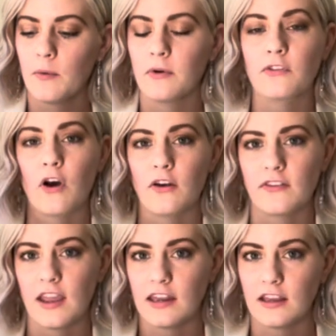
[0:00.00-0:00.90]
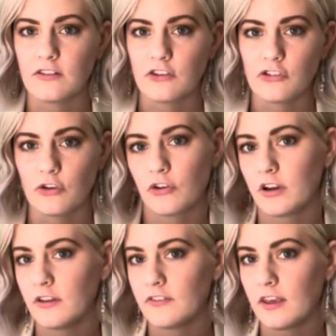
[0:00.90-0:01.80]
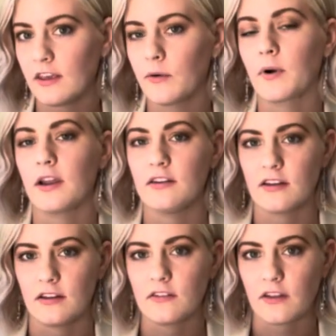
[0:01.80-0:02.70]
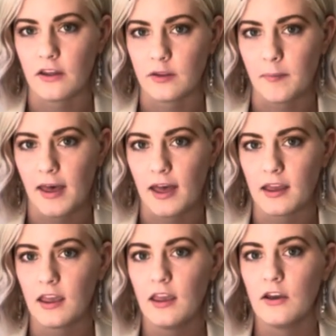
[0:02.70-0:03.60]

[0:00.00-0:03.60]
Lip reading: was causing any additional creasing or indents on the bag.